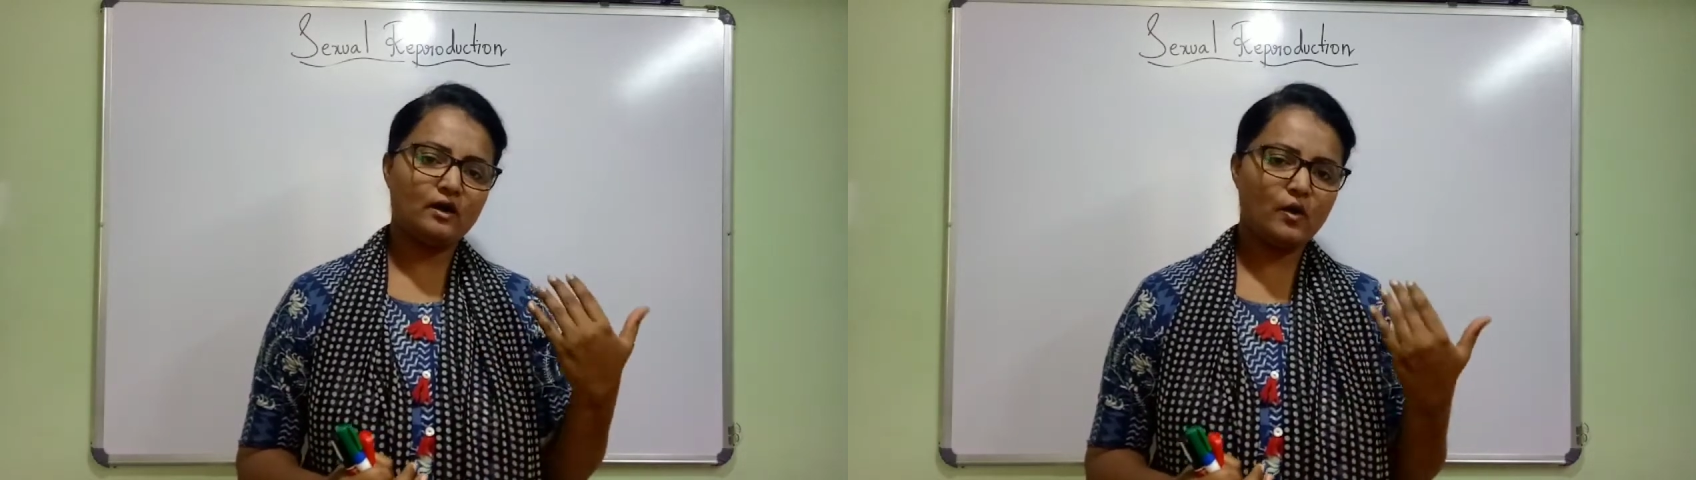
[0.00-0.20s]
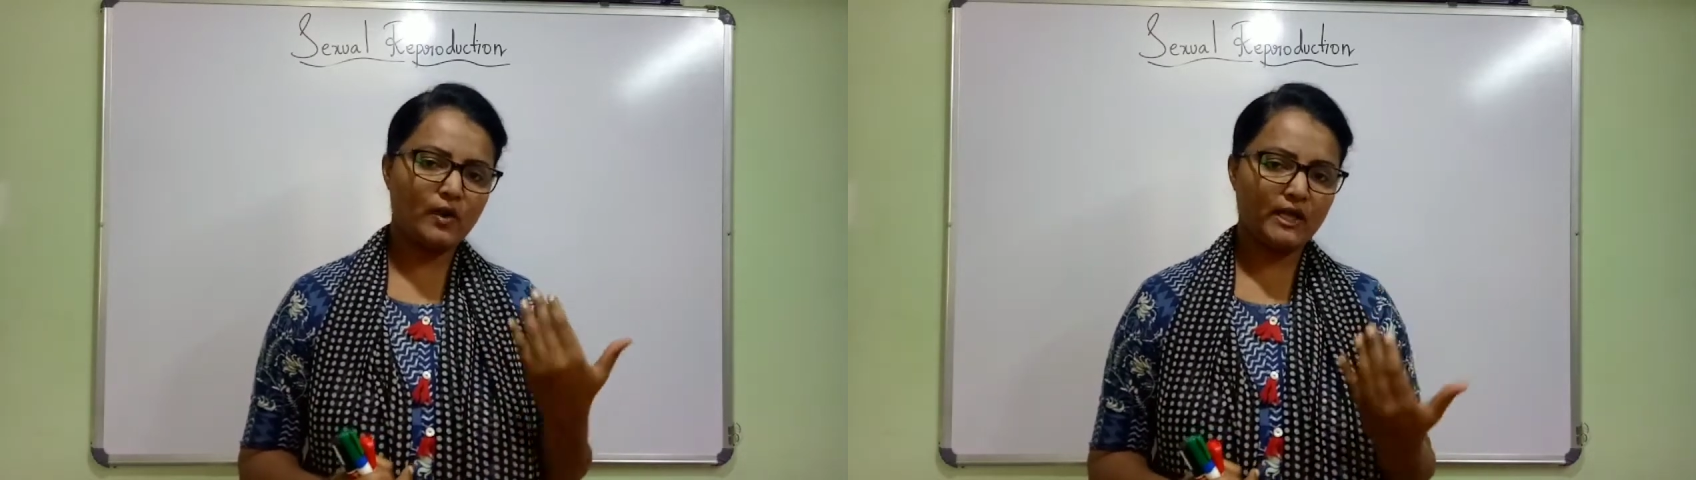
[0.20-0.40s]

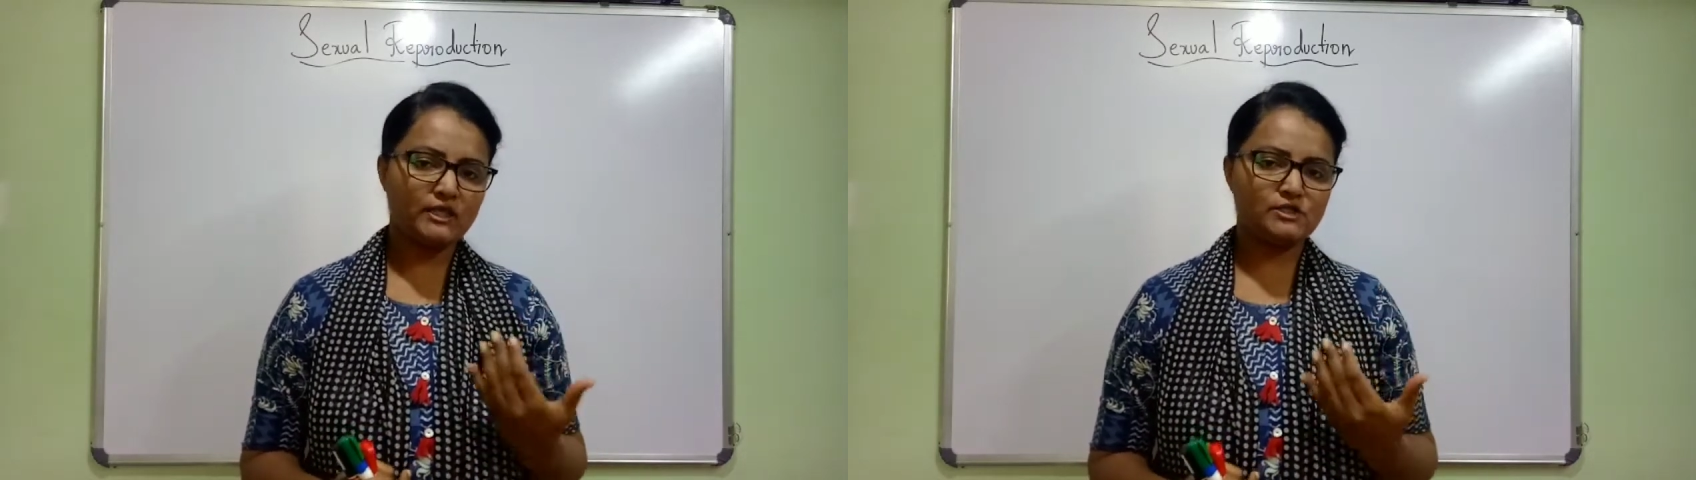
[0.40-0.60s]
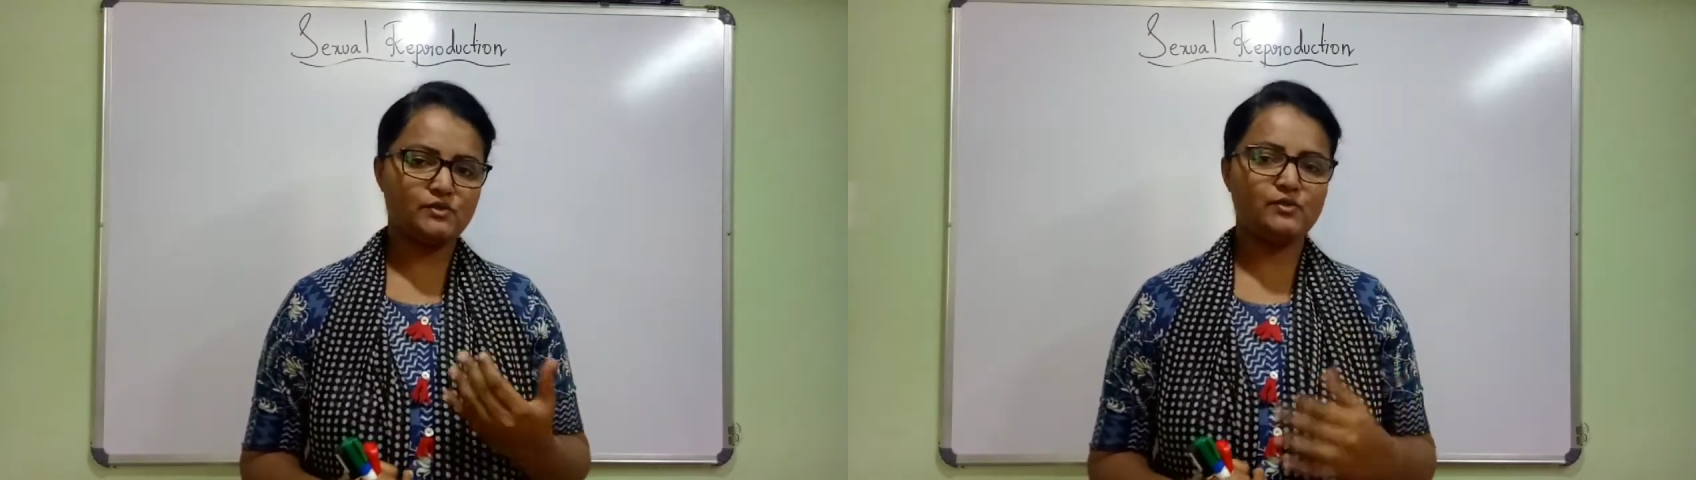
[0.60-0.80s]

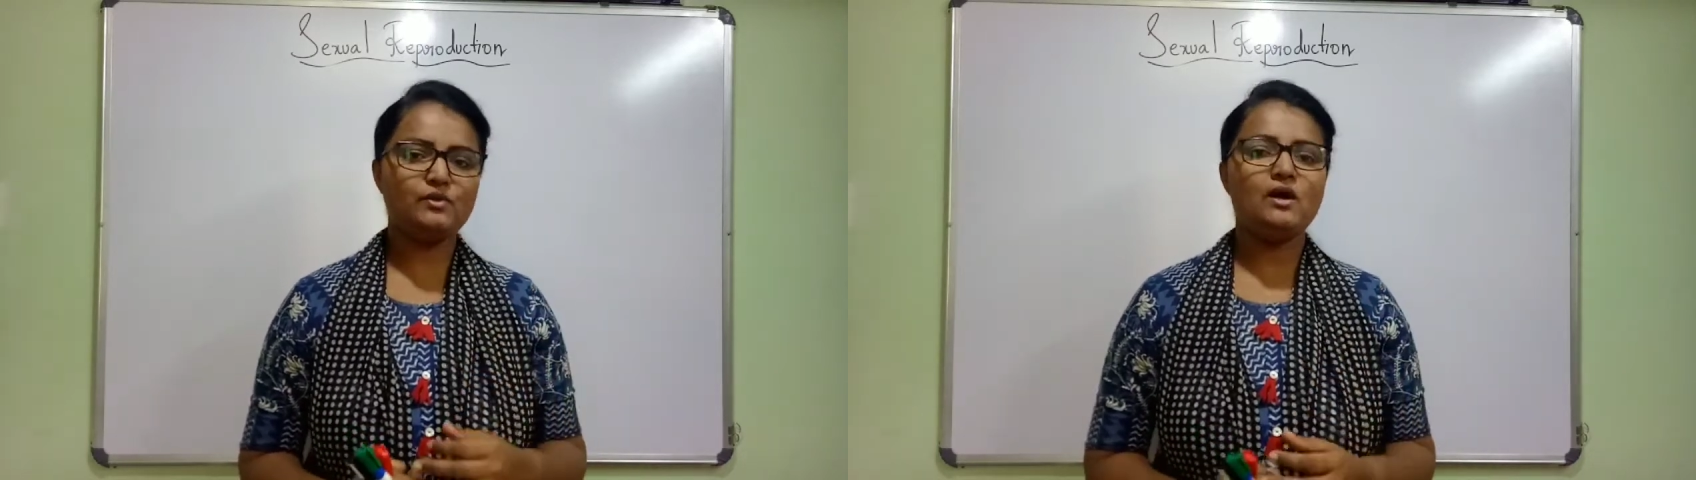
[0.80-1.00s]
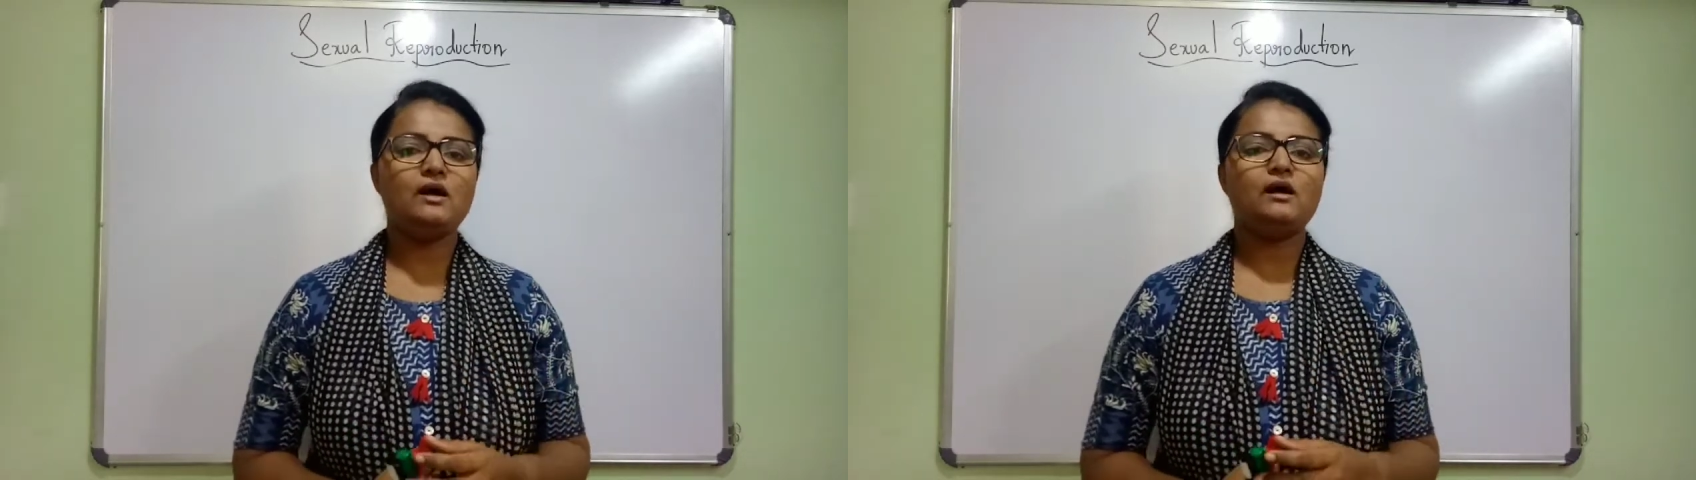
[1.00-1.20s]
going
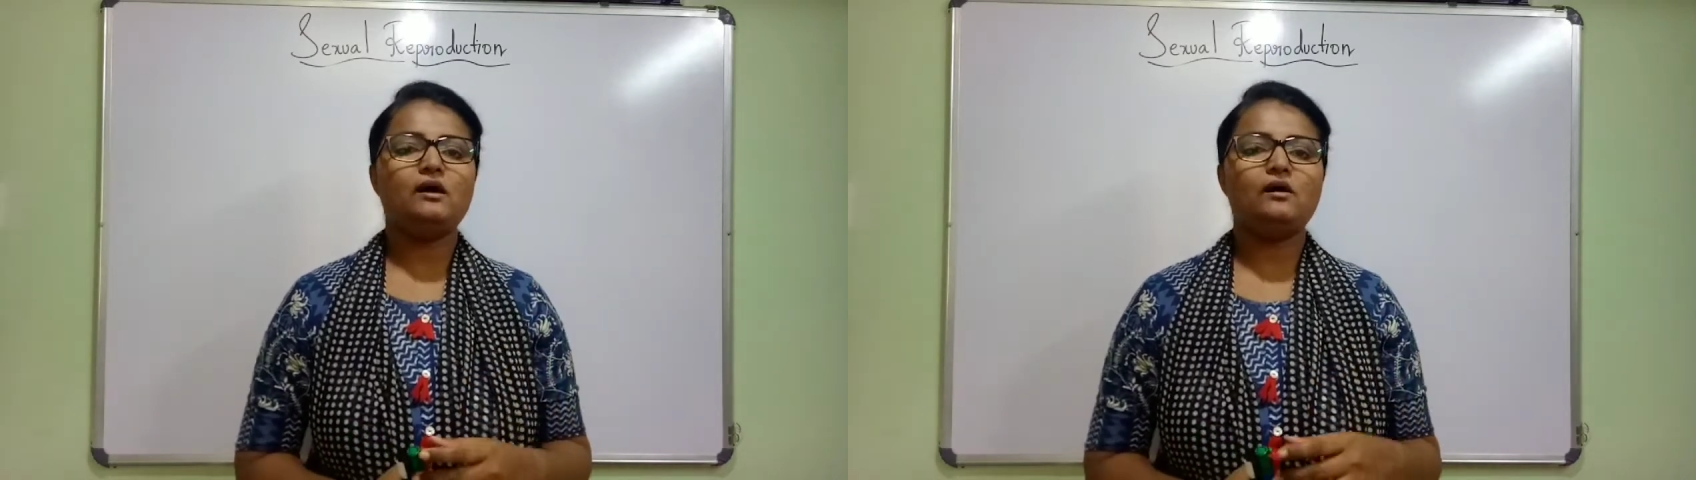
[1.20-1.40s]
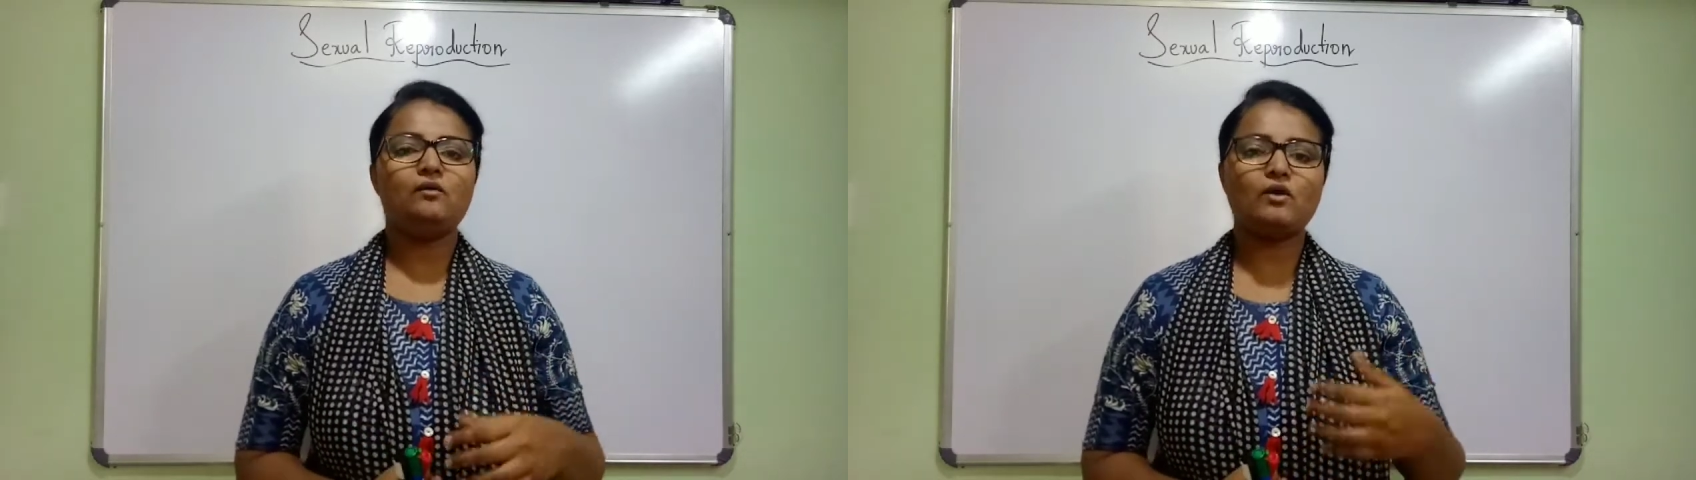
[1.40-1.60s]
to
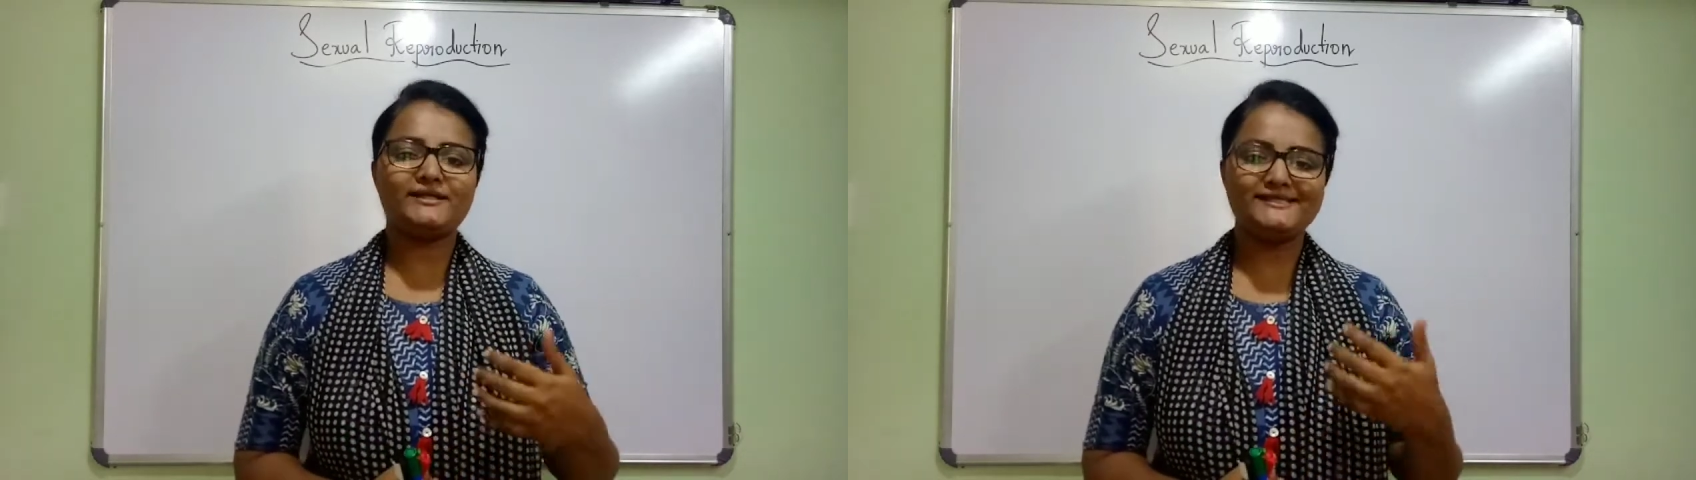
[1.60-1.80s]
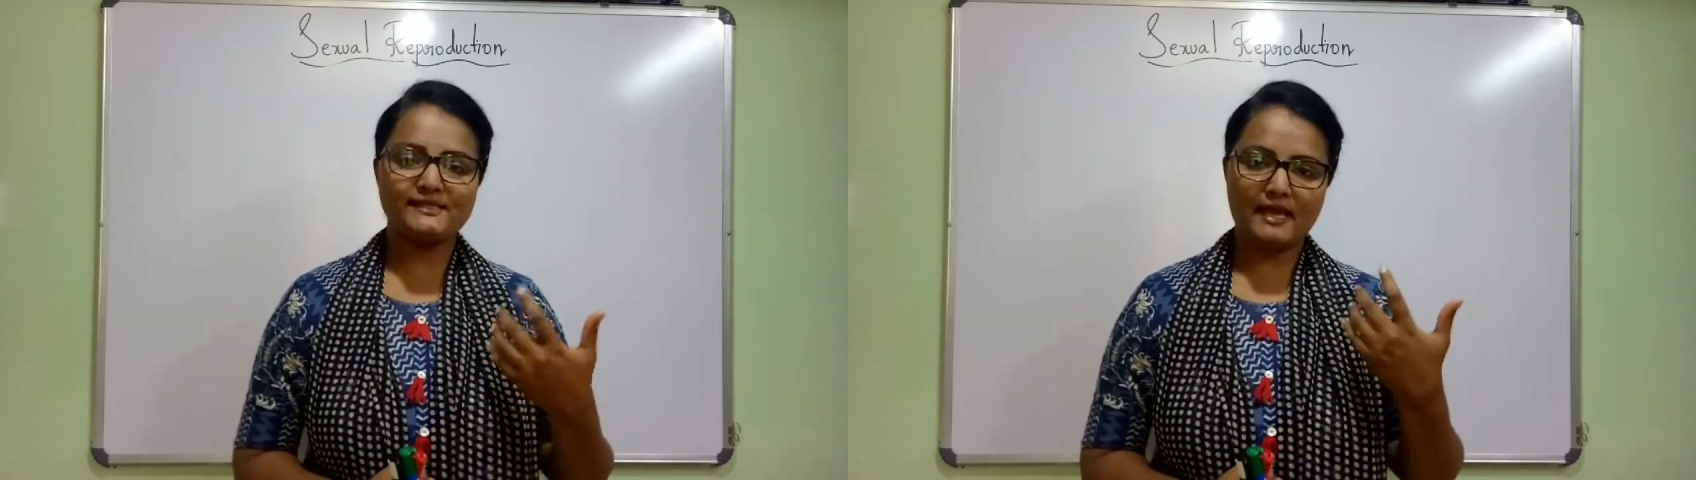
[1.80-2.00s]
what is